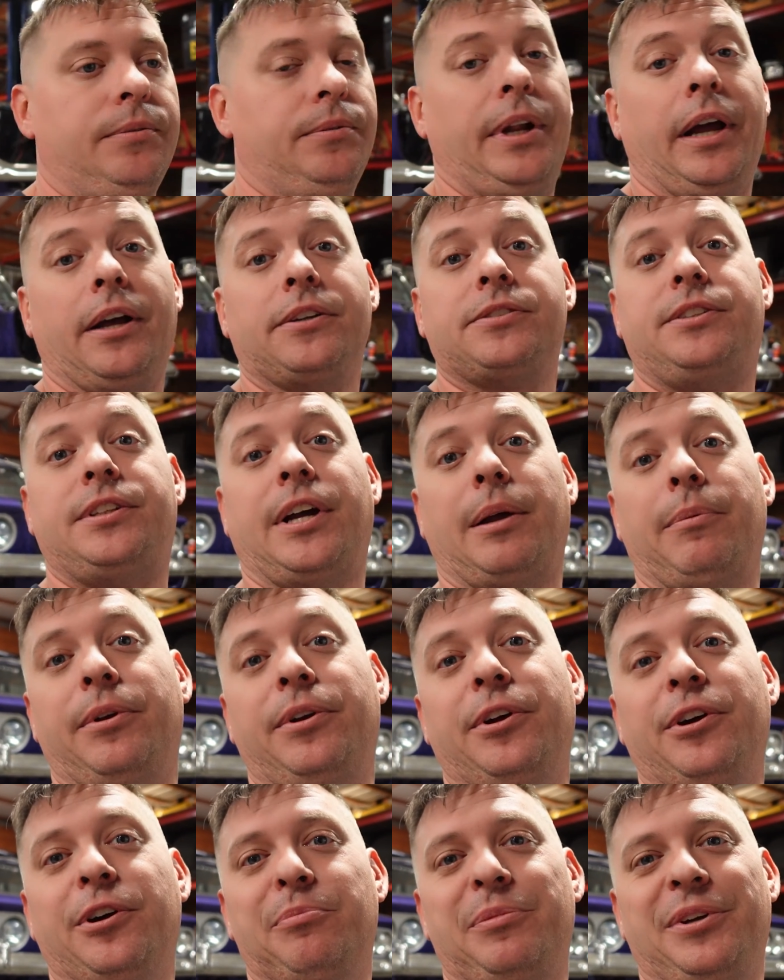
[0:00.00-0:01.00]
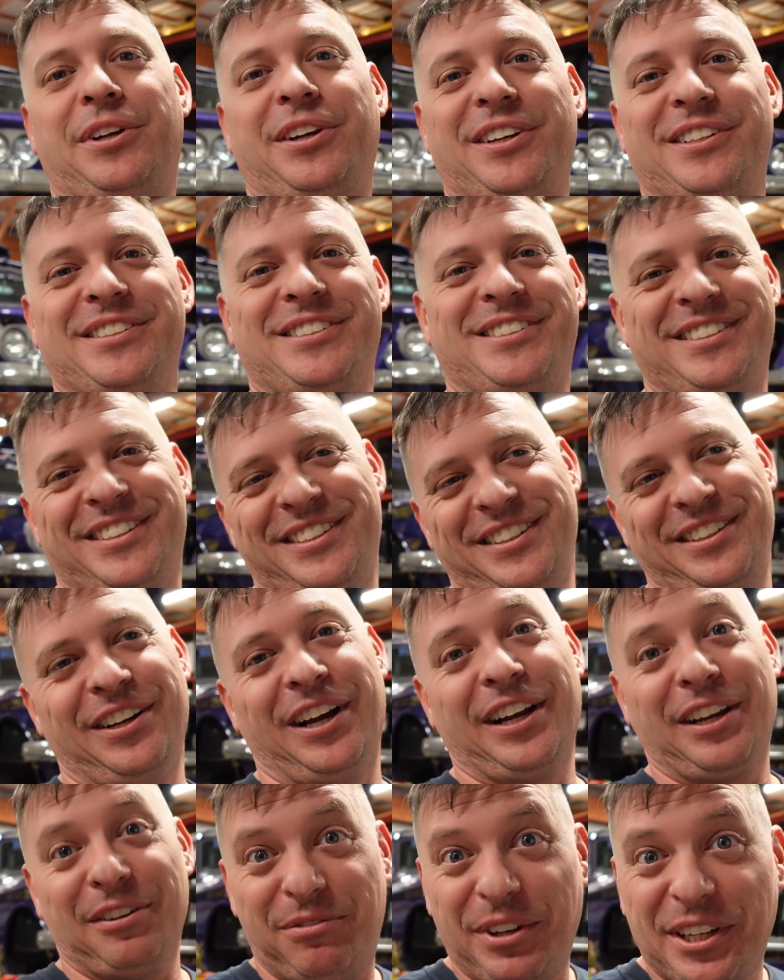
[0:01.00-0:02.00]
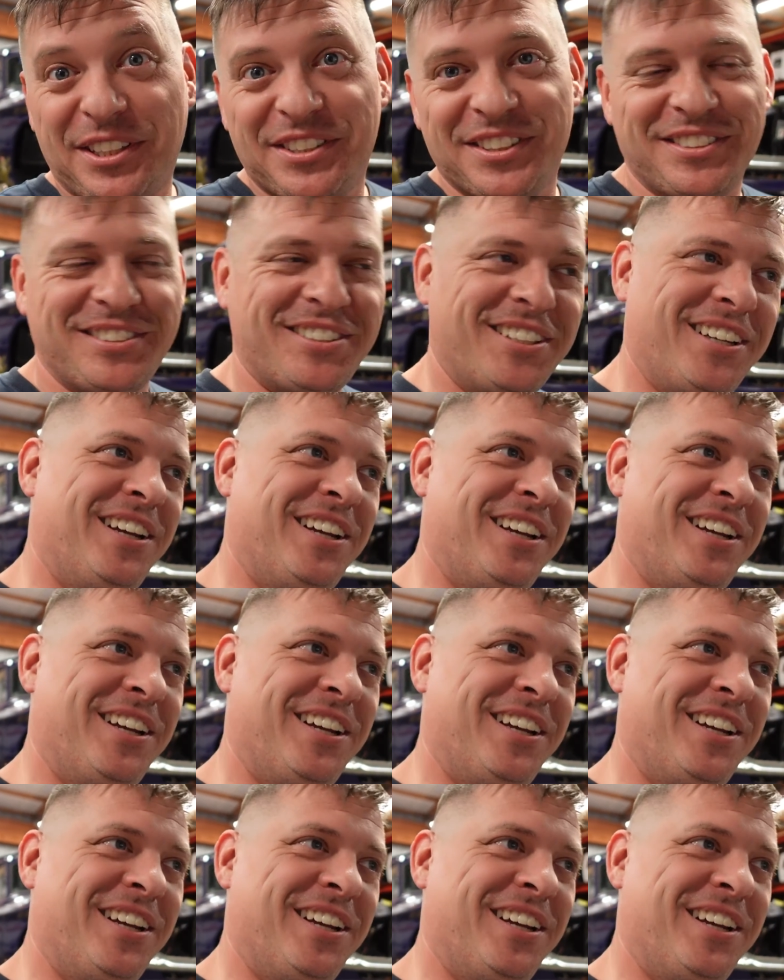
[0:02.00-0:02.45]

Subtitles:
Now's the time to do it, because I can fix it.